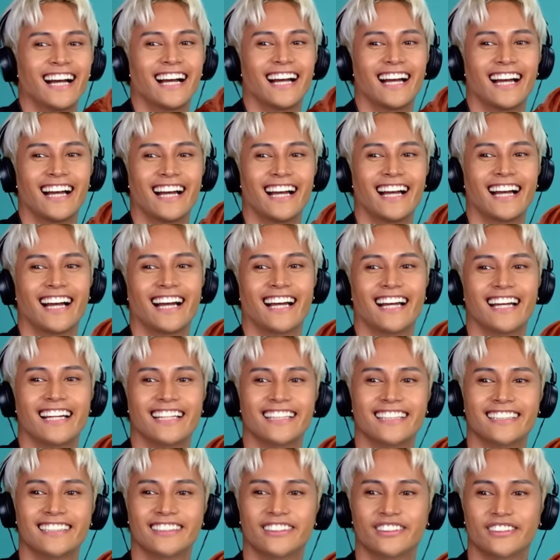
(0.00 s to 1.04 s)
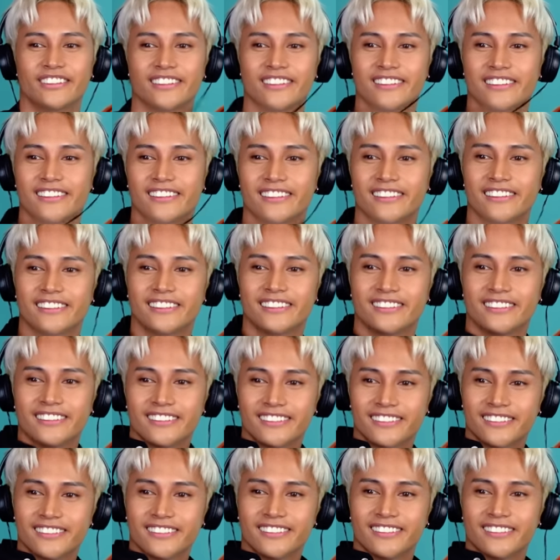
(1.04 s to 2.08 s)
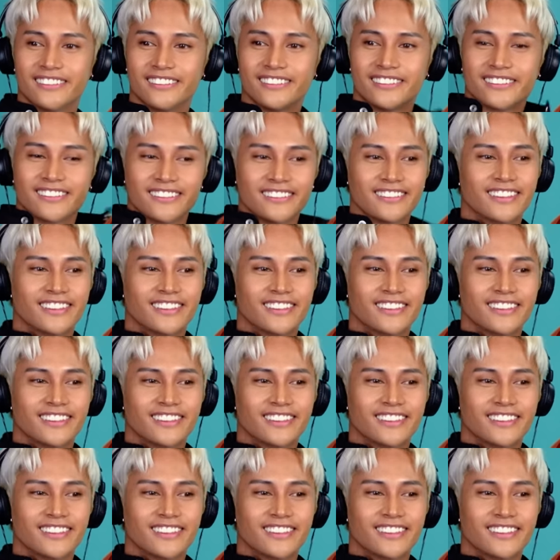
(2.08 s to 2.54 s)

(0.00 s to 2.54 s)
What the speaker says: (not speaking)